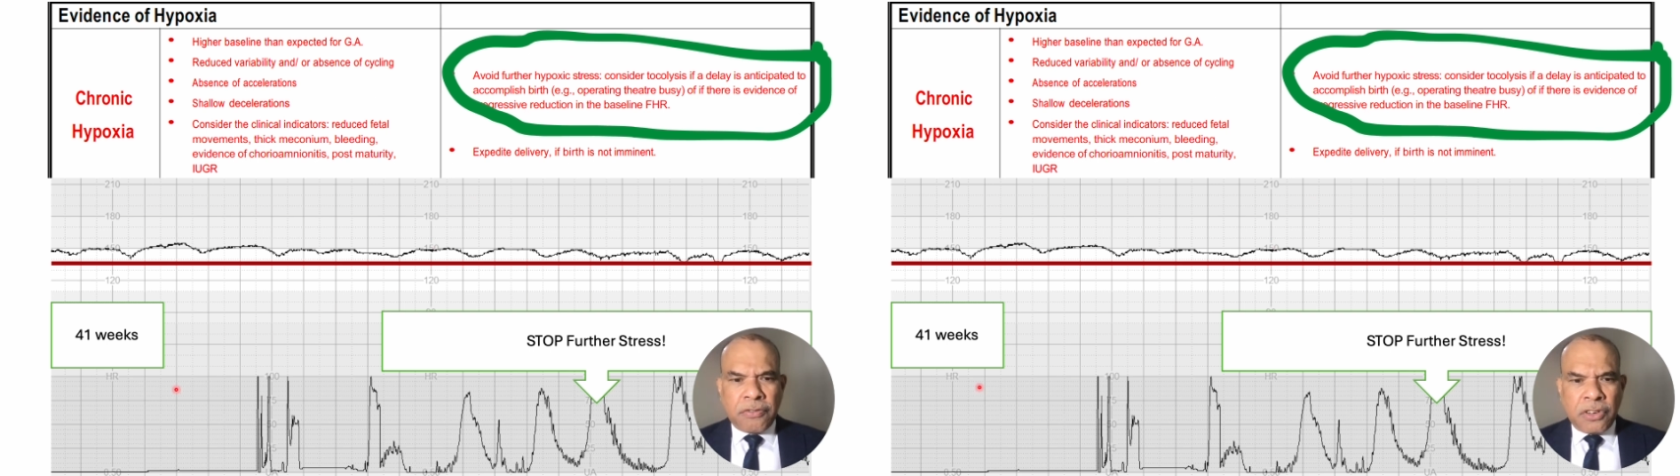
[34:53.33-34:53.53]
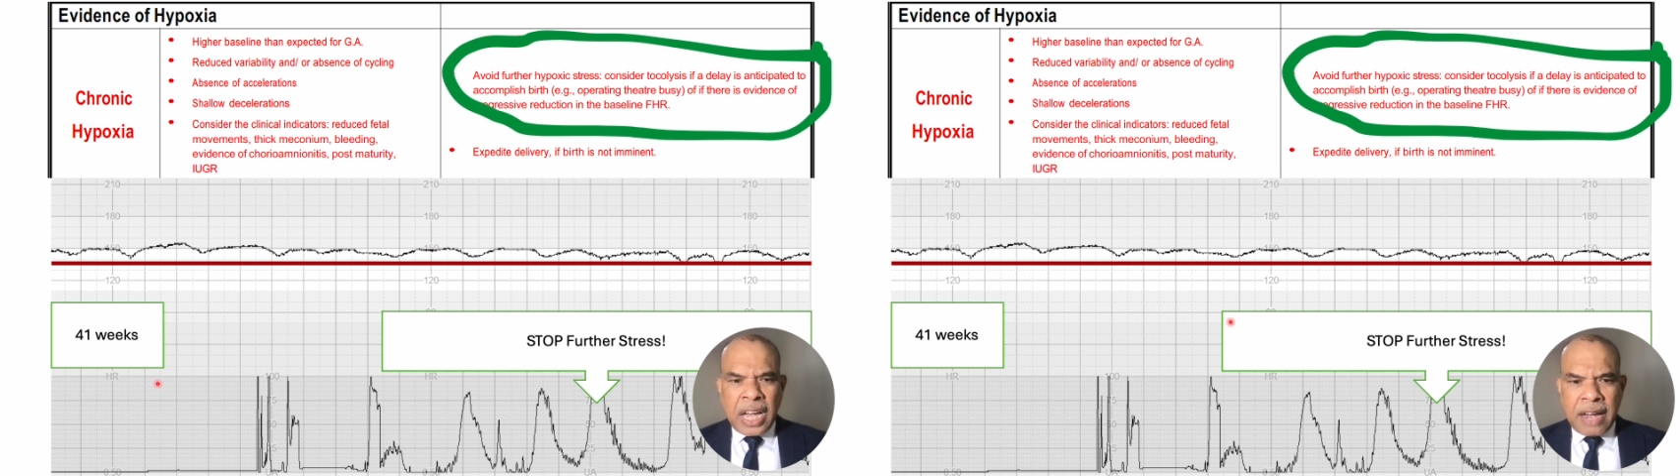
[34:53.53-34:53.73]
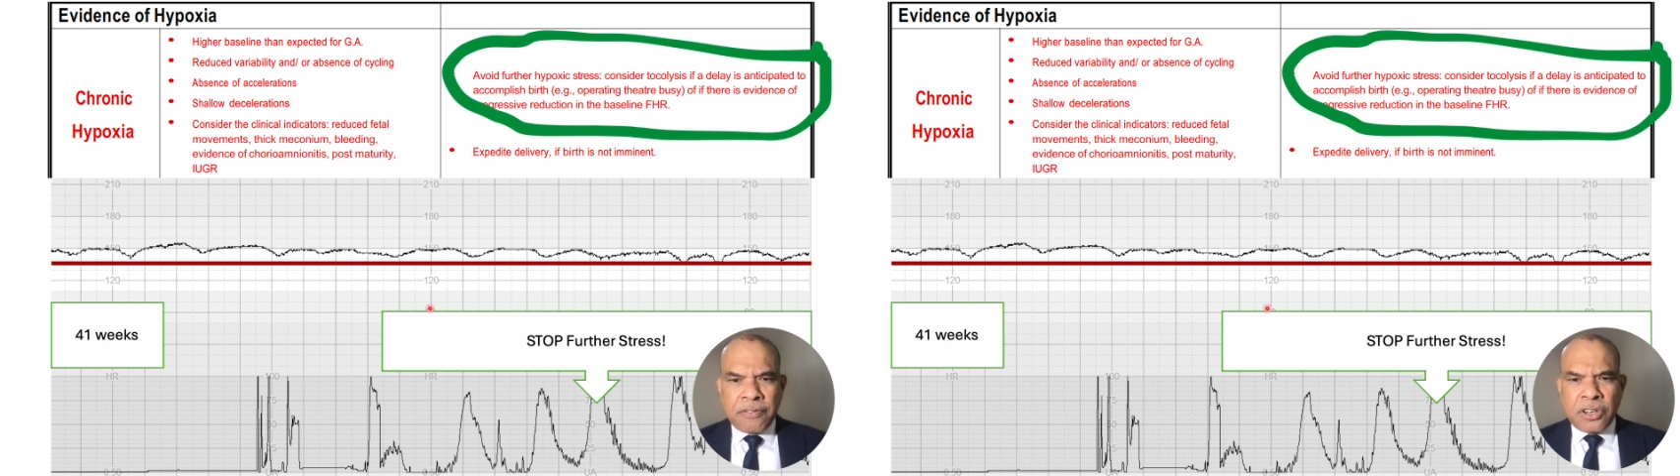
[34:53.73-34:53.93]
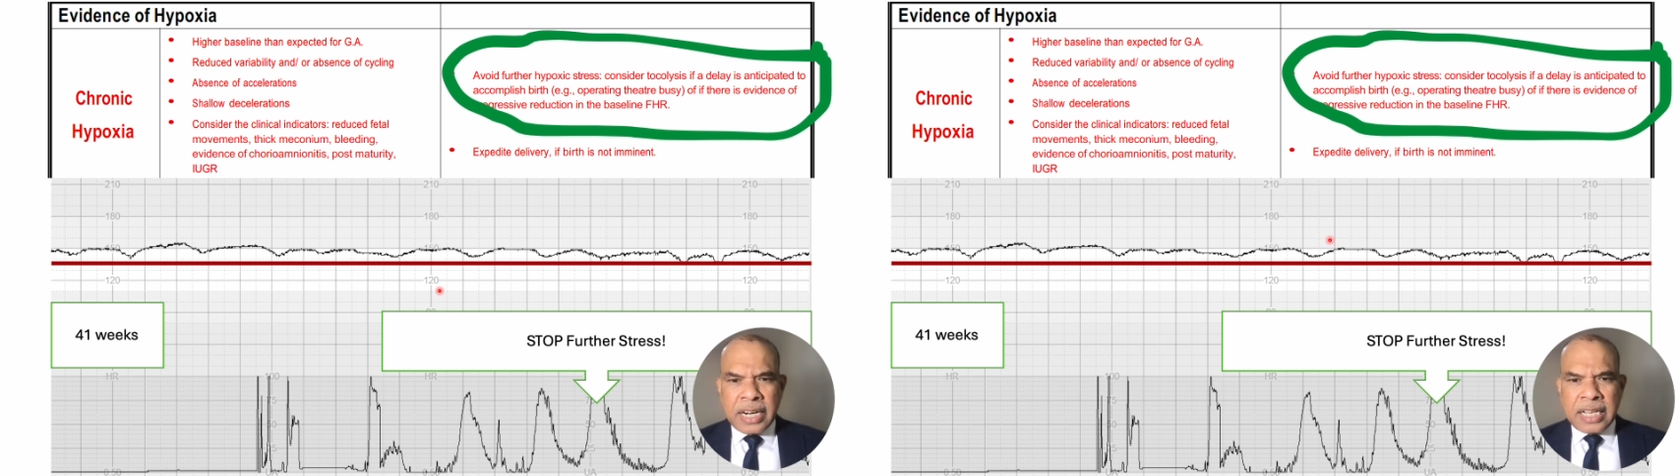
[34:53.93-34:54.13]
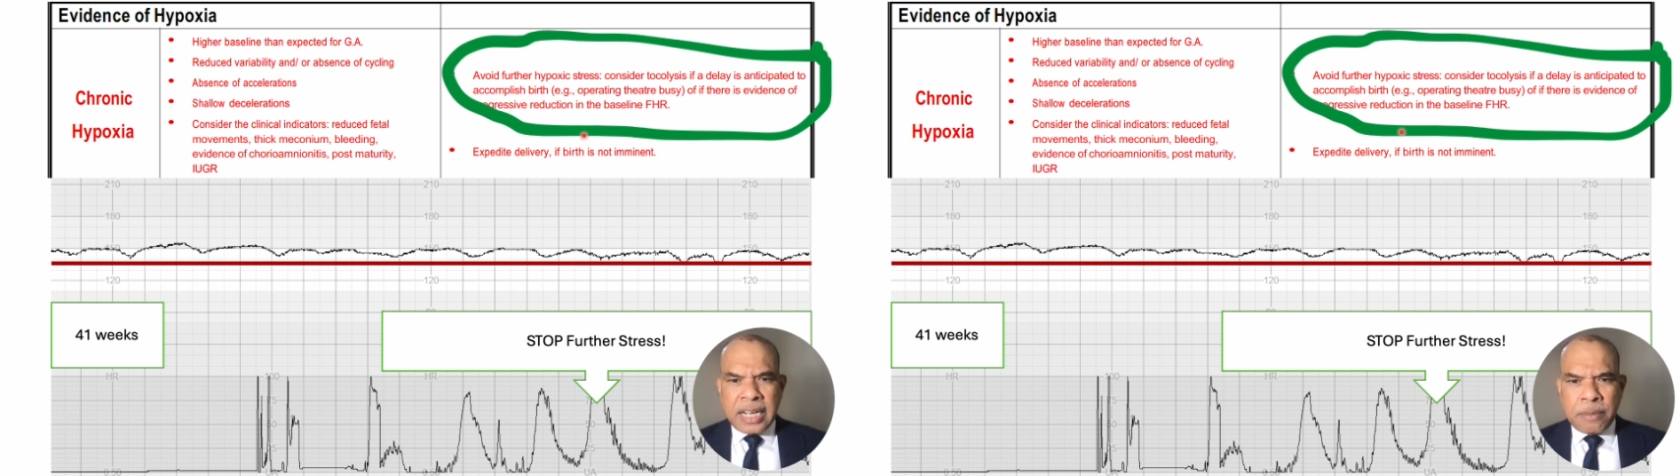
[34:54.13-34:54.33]
you have
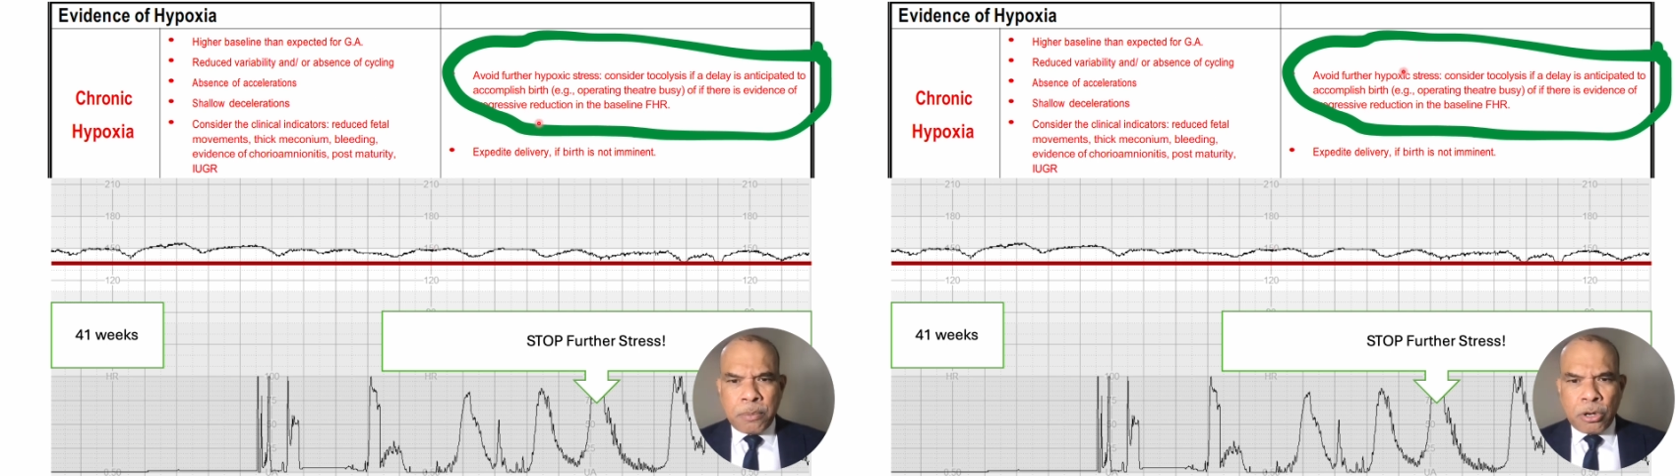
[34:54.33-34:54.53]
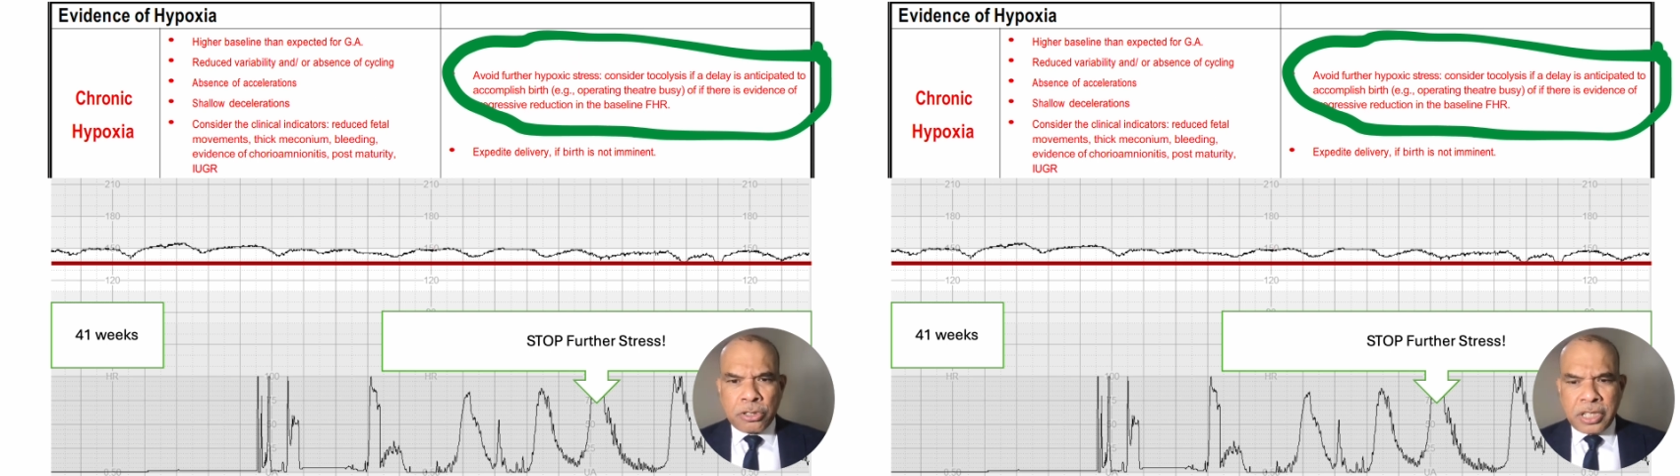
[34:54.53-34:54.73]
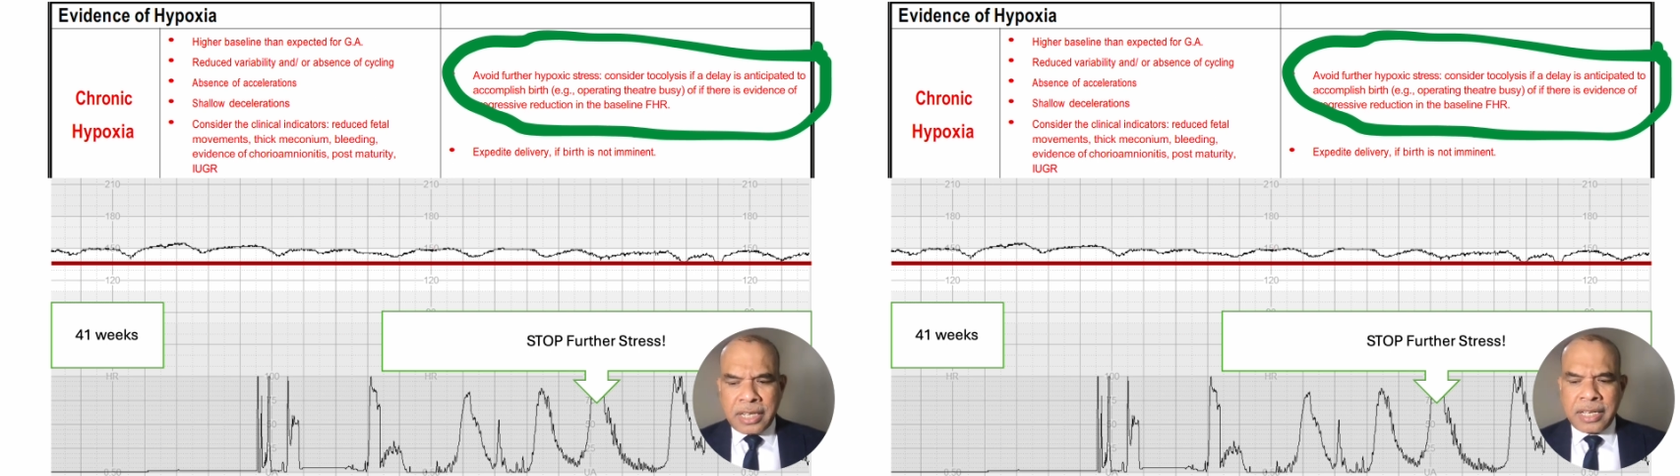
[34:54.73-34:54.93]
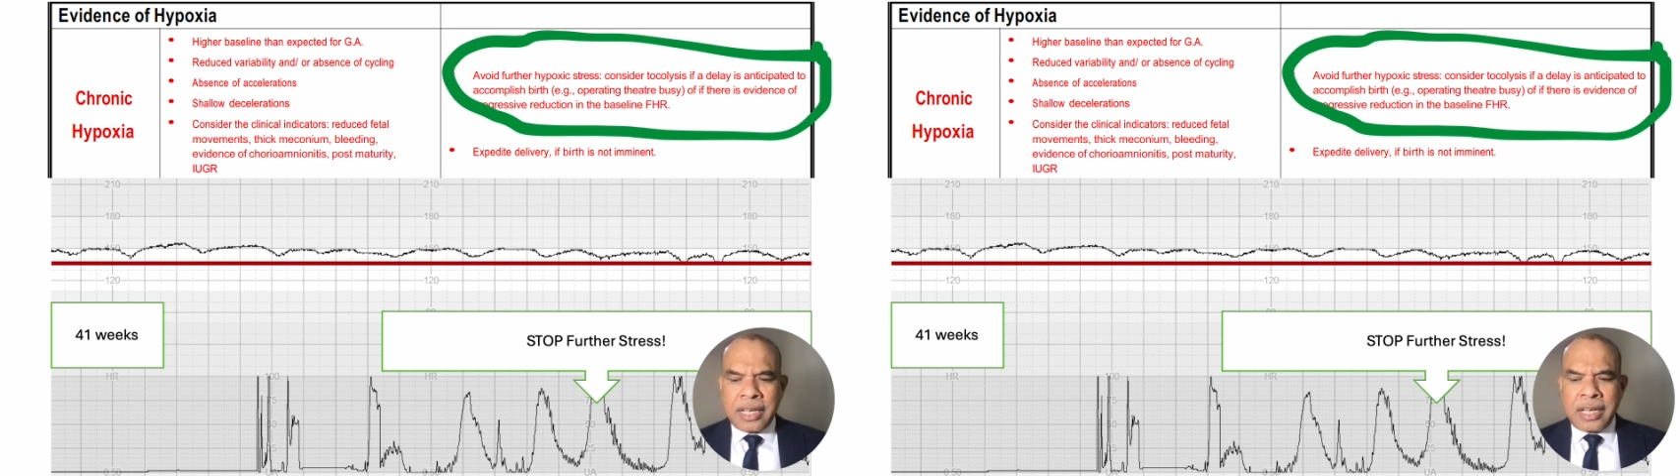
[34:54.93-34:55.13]
chronic hypoxia,